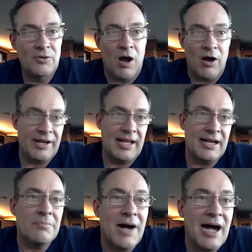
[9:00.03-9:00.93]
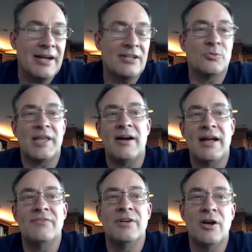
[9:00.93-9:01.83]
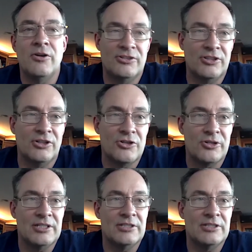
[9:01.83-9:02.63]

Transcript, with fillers: on antibiotics without having to go to surgery.